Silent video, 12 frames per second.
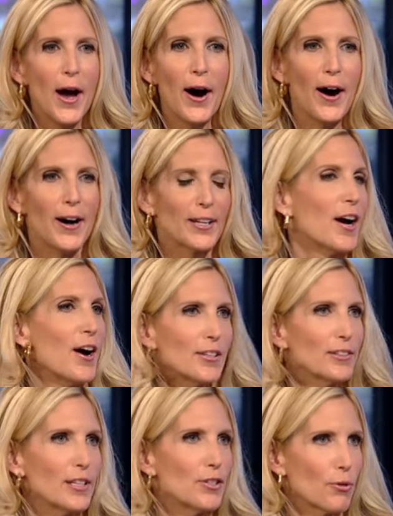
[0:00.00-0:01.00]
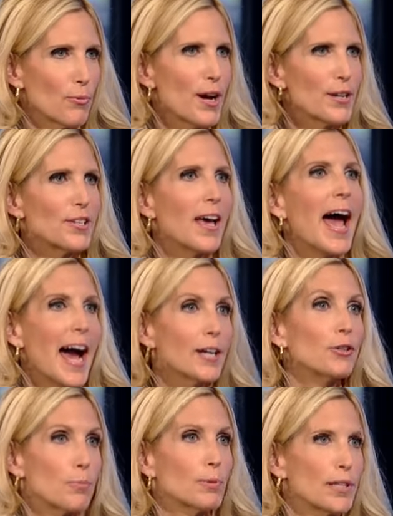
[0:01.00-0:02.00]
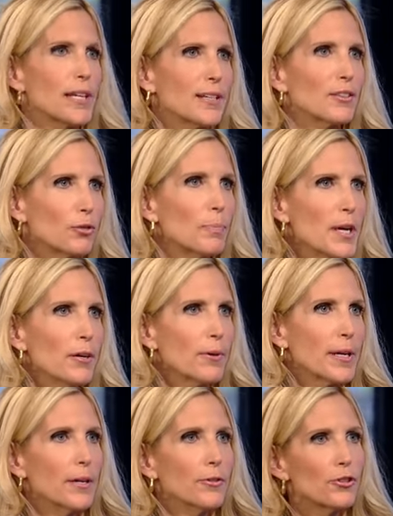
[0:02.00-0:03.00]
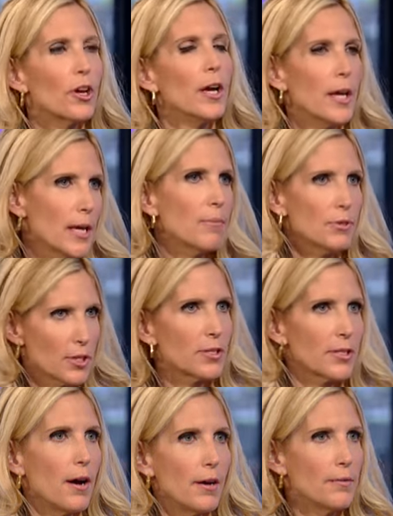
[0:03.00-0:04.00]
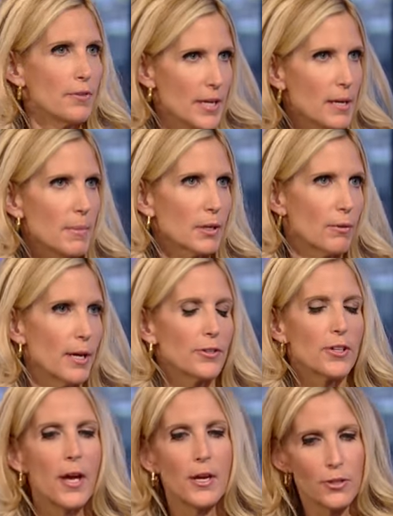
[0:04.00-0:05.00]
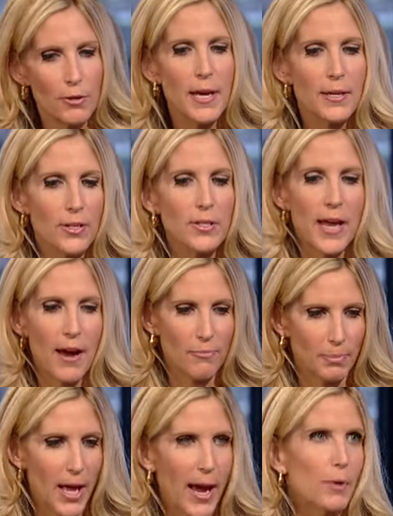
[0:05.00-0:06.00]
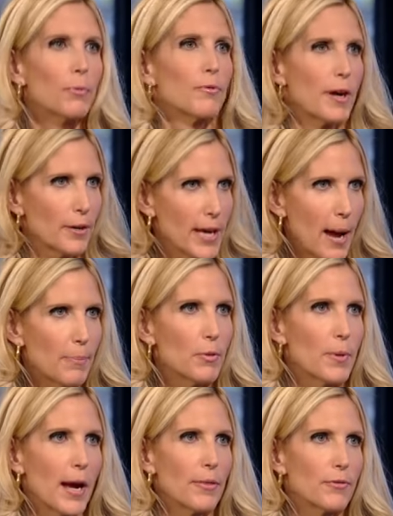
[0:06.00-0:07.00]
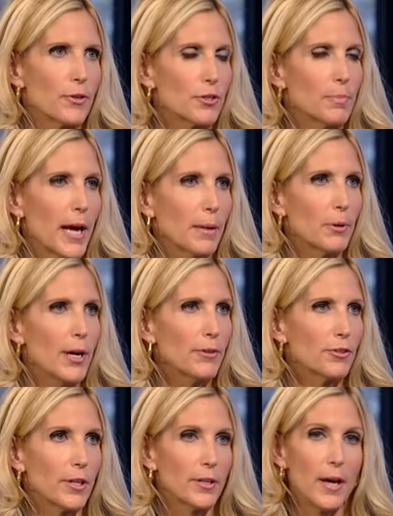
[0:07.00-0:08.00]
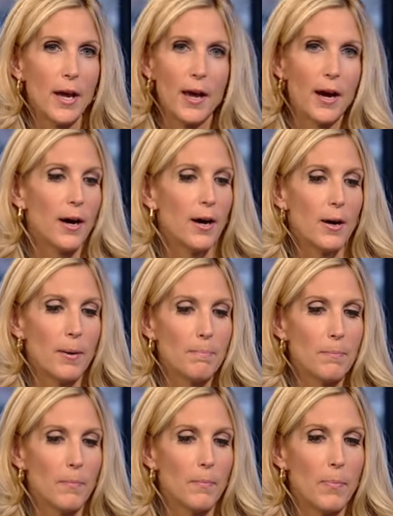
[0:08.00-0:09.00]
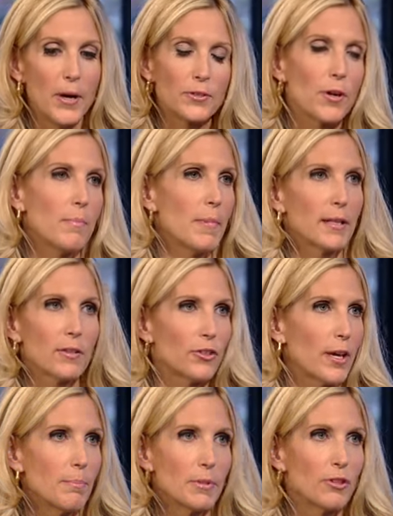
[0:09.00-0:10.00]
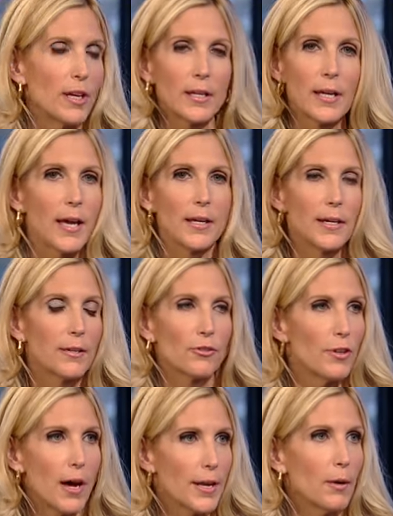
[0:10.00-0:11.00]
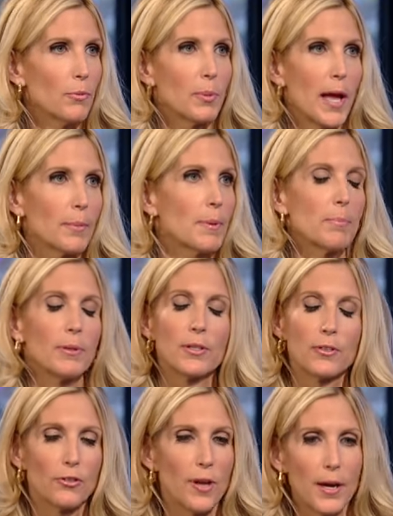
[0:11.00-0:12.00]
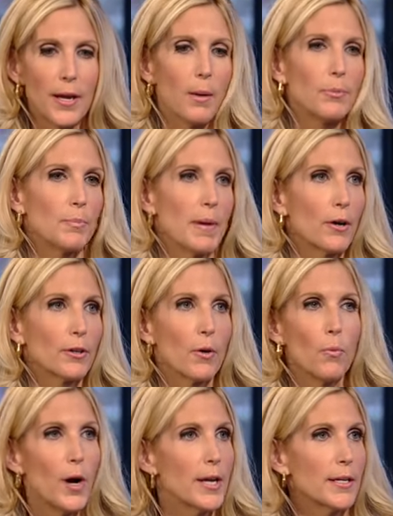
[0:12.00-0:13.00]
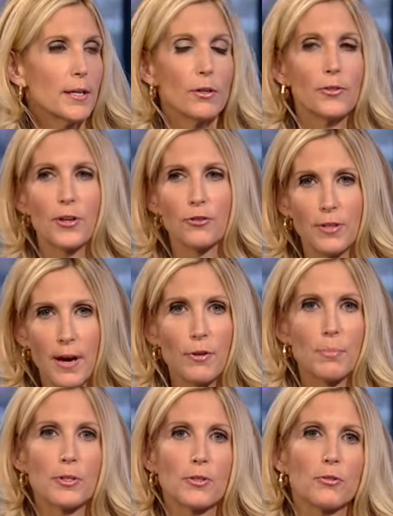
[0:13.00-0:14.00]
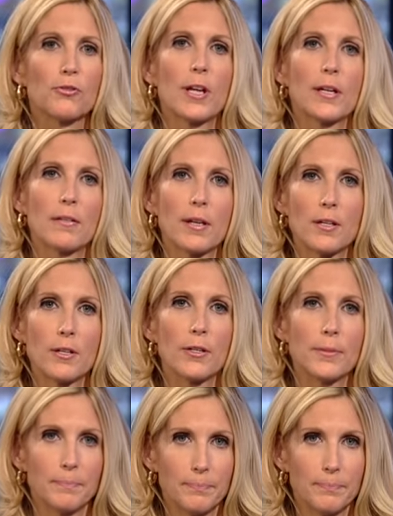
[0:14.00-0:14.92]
Condoleezza Rice actually experienced. He was the son of an immigrant. So yes, he's half black. We're very happy we had the first black president. But don't make the same mistake again. It has not helped black people. It has not helped America. White guilt has never produced anything good.